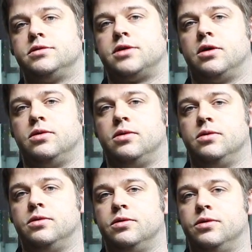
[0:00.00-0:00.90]

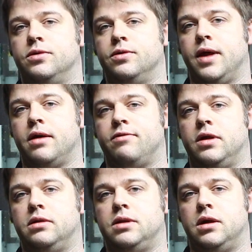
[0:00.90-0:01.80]
So yeah,
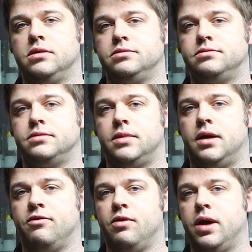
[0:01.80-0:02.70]
follow along
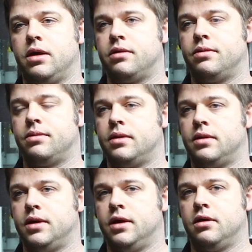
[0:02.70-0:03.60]
every week
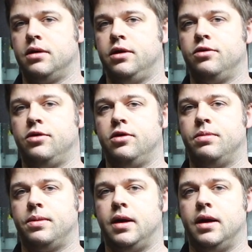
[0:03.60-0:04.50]
here on YouTube,
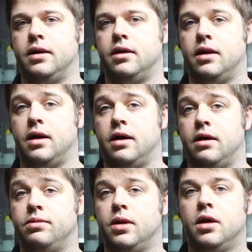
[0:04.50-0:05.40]
and
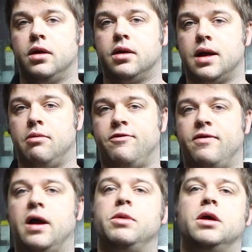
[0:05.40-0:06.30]
come and
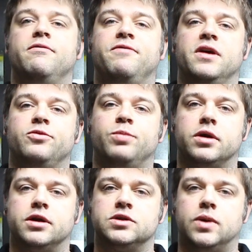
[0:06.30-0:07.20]
find me on
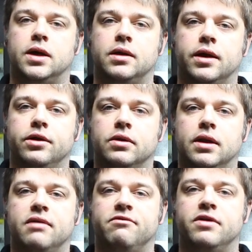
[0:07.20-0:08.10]
Facebook as well. I do a
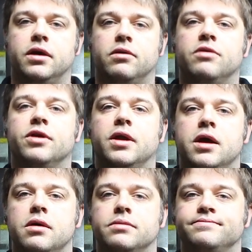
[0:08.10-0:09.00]
live video every
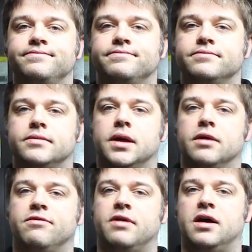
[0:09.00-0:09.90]
day
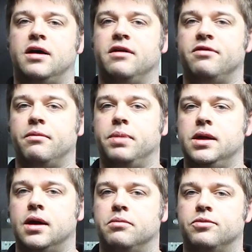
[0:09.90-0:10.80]
at 5
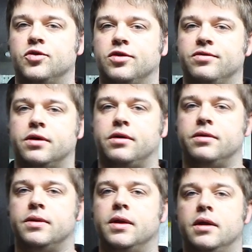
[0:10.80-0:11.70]
p.m. Pacific,
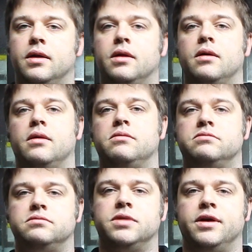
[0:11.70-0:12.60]

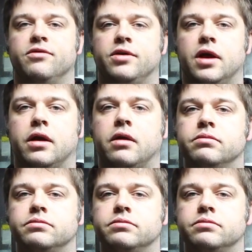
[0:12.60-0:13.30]
give or take.